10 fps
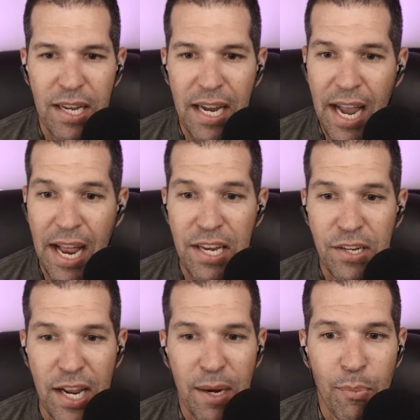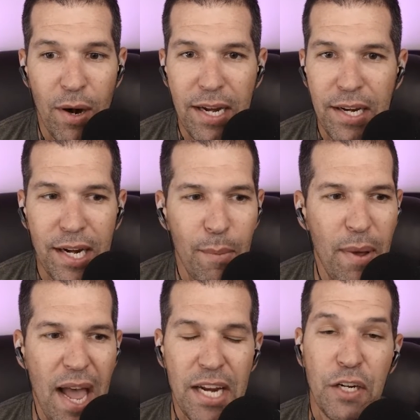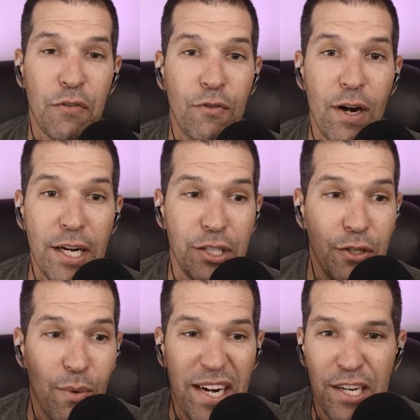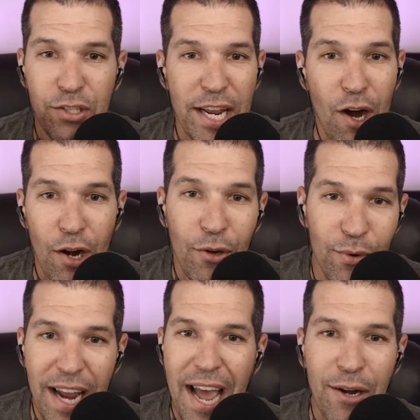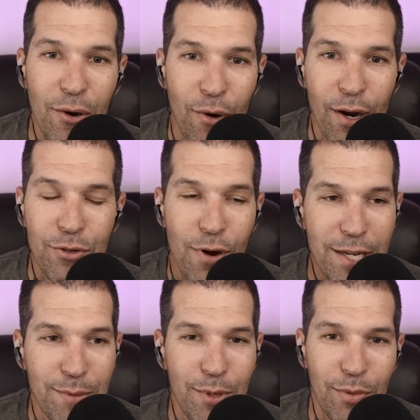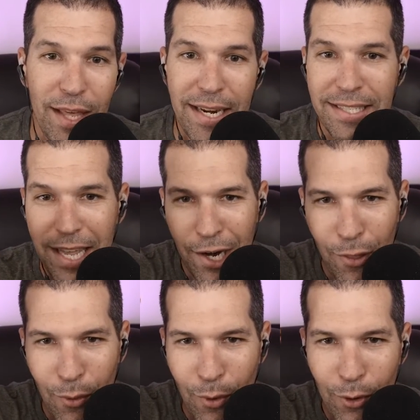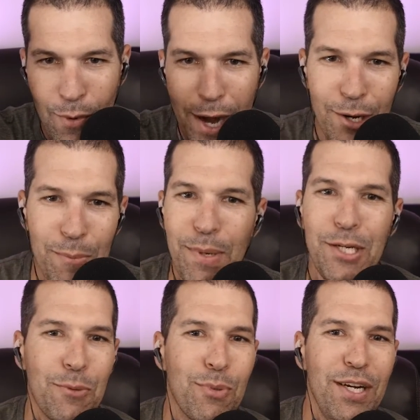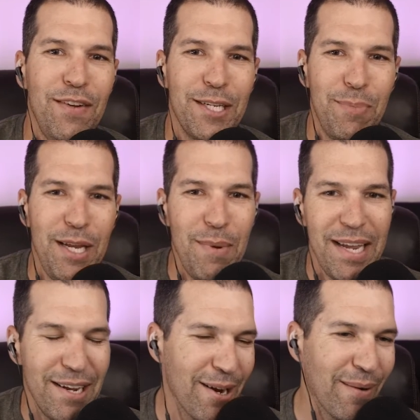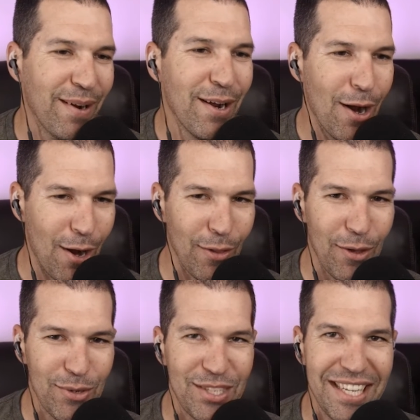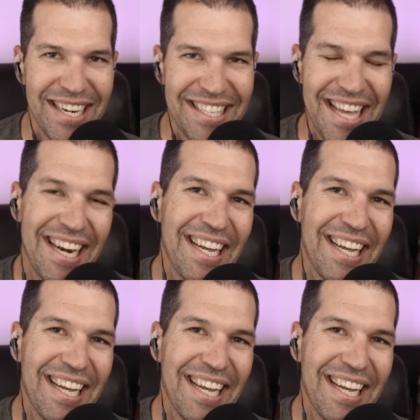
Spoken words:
And you take a break and you come back, you're fresh and you're ready to take on a new category, try some new things, set another world record, beat your previous PB, all those things that